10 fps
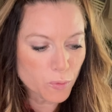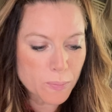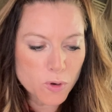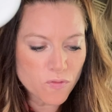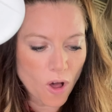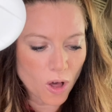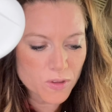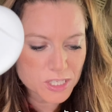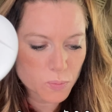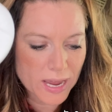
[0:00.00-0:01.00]
Remove all the
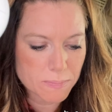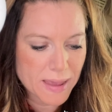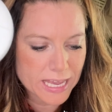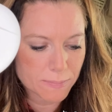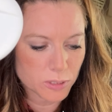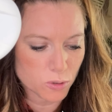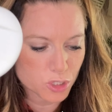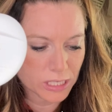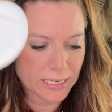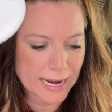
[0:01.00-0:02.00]
sweat, makeup,
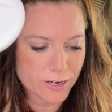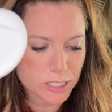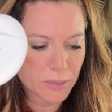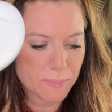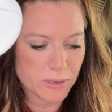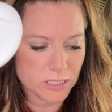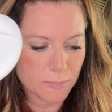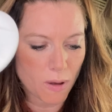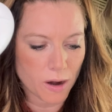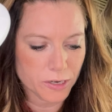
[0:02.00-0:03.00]
lotion, and hairspray buildup
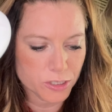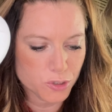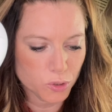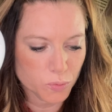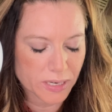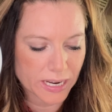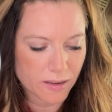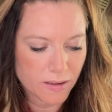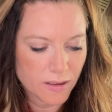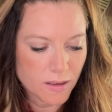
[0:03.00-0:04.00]
on your jewelry
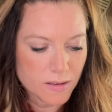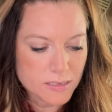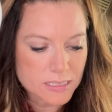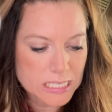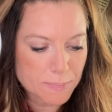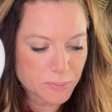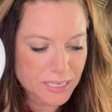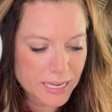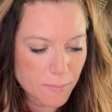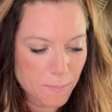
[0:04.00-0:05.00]

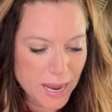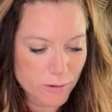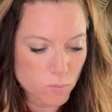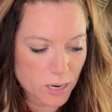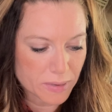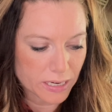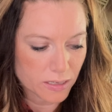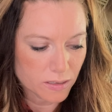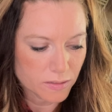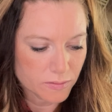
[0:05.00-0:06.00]
simply by rubbing.
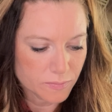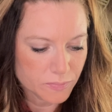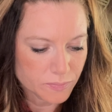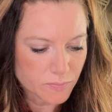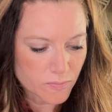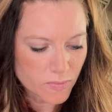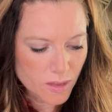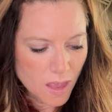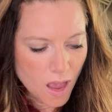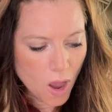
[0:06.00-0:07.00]

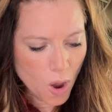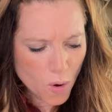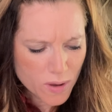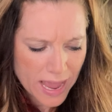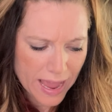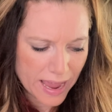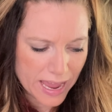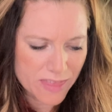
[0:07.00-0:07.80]
Okay,